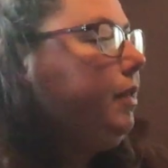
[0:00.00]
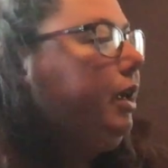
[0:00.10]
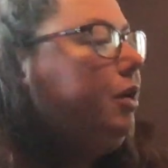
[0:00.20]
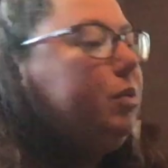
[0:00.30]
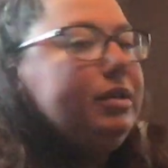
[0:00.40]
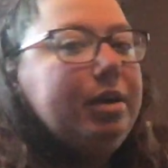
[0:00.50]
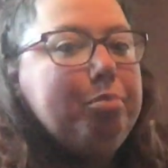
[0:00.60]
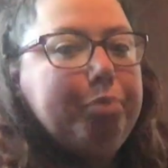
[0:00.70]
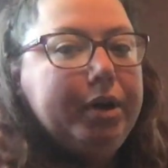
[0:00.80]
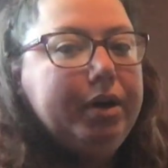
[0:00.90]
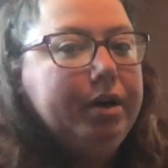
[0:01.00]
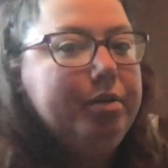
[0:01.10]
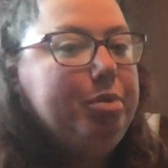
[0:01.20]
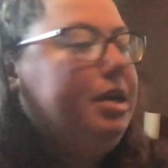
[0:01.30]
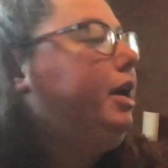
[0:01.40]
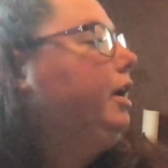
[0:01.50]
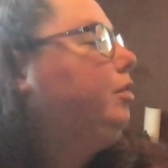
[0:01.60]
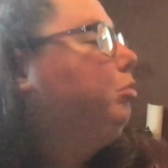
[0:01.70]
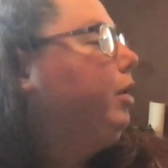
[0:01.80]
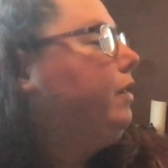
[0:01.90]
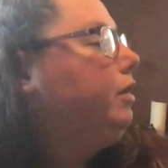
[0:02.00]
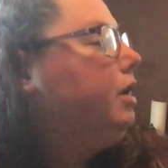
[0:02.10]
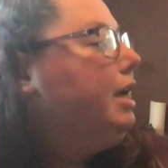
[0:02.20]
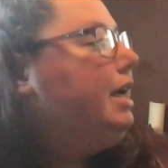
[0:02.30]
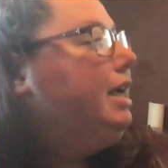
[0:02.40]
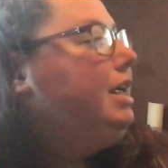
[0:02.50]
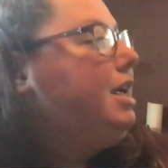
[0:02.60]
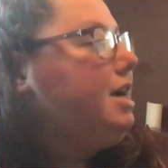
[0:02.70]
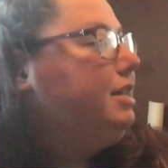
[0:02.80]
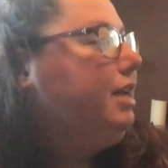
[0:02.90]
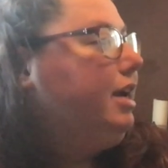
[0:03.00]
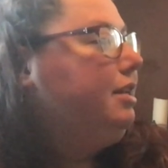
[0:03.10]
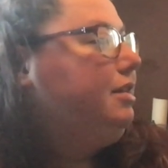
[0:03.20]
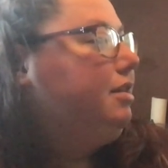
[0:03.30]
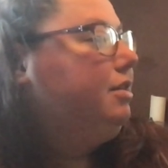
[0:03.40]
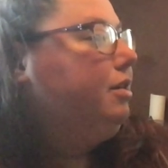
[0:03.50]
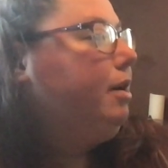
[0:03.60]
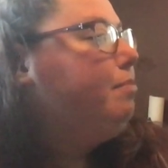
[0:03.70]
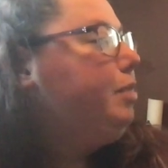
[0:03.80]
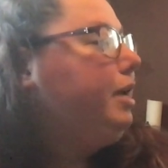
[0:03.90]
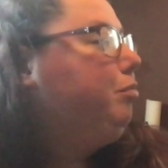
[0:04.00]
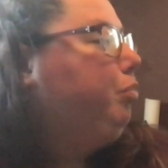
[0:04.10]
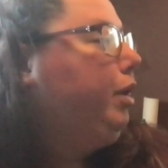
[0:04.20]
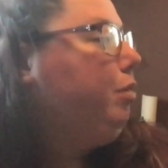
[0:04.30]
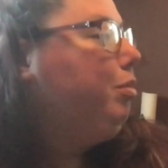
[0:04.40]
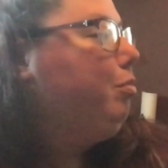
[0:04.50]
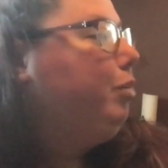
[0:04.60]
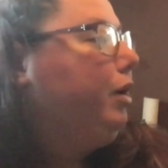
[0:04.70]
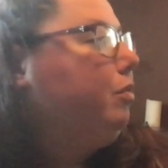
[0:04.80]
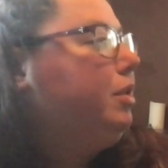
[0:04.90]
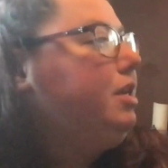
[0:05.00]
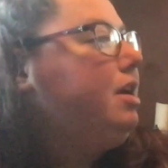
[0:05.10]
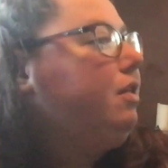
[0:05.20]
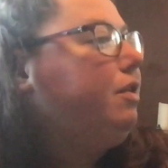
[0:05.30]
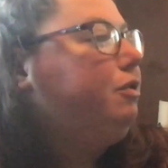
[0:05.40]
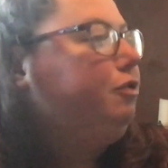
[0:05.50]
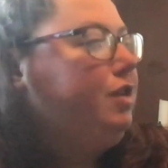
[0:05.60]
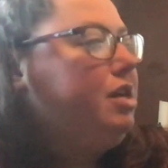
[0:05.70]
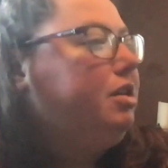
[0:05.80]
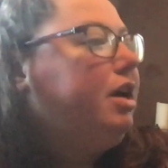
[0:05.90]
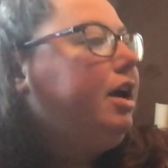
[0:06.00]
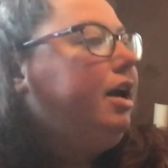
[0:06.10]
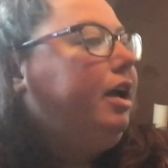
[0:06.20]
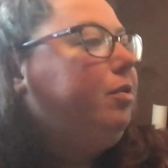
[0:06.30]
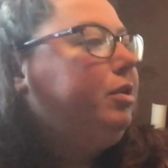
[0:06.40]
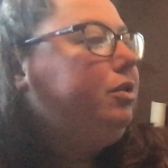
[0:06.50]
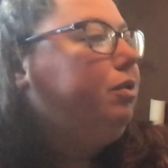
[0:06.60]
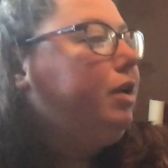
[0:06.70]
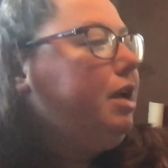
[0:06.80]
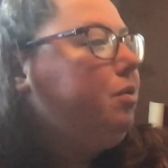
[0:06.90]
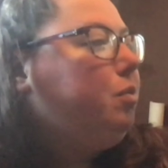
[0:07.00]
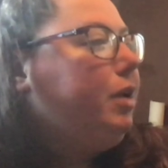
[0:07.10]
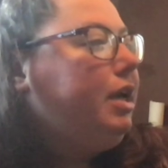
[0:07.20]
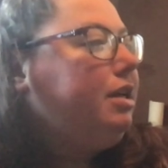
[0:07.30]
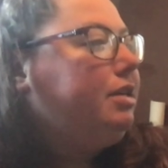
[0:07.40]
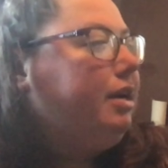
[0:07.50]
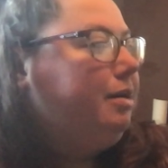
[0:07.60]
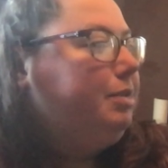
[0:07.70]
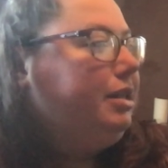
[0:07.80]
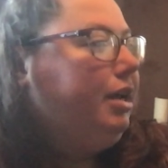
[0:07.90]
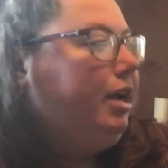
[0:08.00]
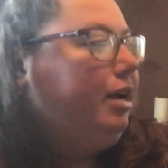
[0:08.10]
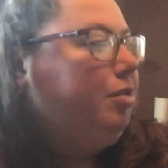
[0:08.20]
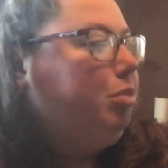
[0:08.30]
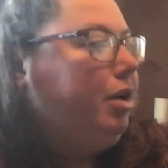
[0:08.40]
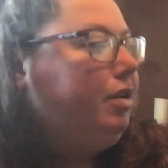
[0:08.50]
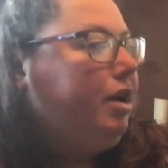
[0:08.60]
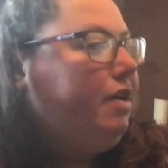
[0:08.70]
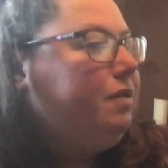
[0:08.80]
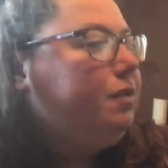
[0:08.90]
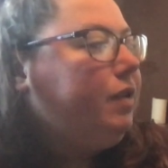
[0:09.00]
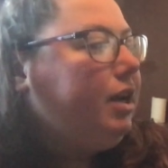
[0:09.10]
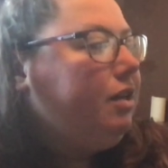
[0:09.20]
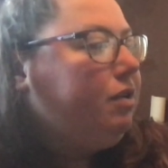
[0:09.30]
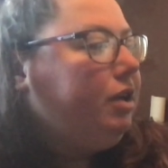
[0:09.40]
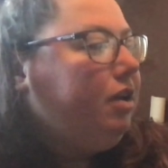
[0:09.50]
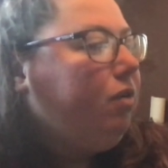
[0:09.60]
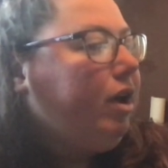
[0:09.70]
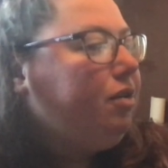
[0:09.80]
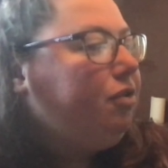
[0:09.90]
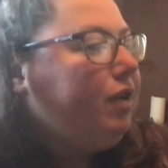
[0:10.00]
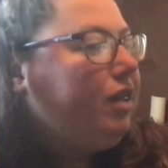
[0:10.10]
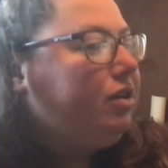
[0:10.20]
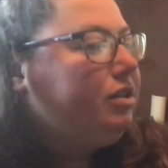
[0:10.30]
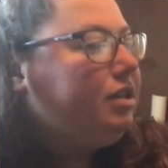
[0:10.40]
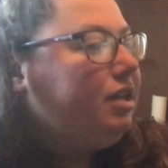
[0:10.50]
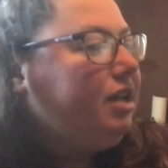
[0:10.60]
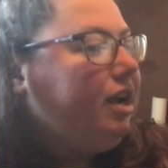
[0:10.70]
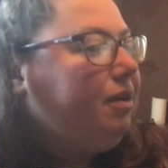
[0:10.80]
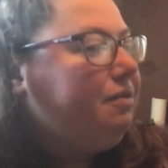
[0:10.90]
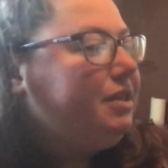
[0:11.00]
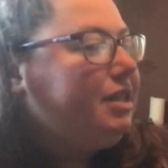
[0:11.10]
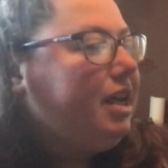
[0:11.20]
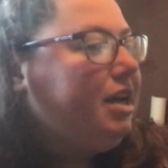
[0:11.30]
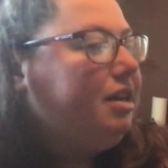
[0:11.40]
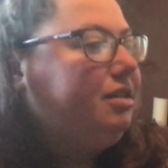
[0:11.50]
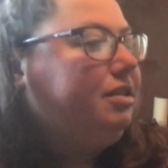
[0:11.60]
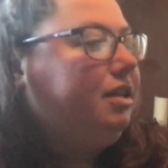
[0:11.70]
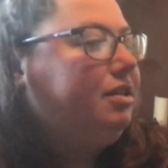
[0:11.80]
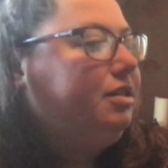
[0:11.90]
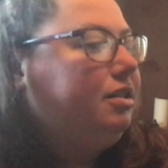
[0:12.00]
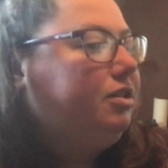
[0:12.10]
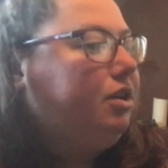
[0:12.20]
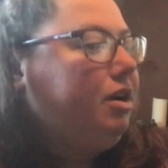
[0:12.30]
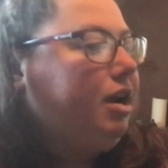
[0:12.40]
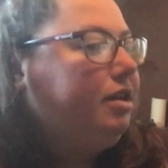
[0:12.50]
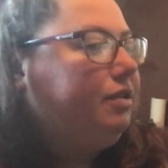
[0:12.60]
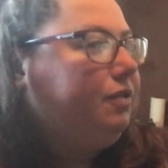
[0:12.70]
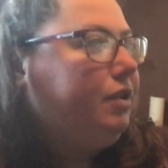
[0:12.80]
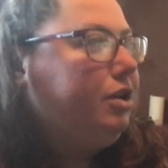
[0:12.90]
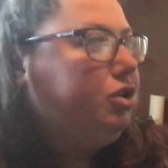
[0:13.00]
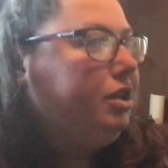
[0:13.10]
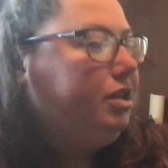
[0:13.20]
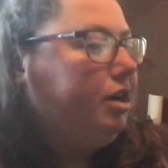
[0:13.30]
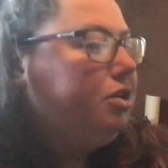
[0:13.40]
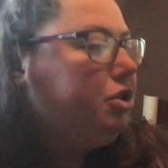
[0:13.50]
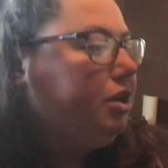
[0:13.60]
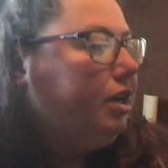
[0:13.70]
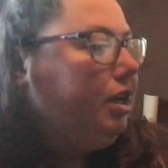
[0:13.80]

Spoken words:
It was a bird, began Brother. Yes, added Sister, a big purple bird with yellow feet, with green wingtips, added Brother, and funny-looking red feathers sticking out of his head, said Sister, as a finishing touch.